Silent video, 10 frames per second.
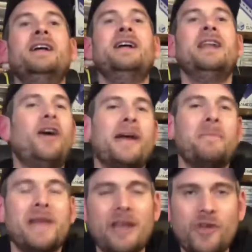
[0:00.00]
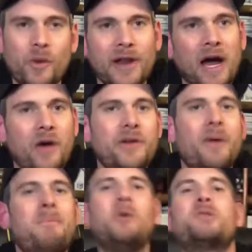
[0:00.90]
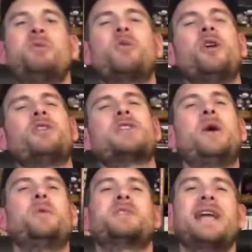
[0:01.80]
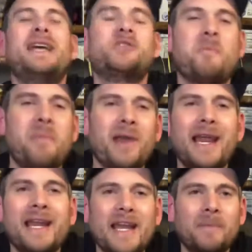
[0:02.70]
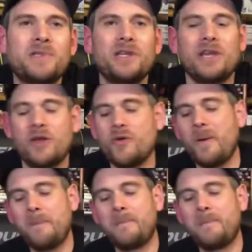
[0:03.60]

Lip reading: Like me, if you want to own it on multiple consoles, that is completely up to you.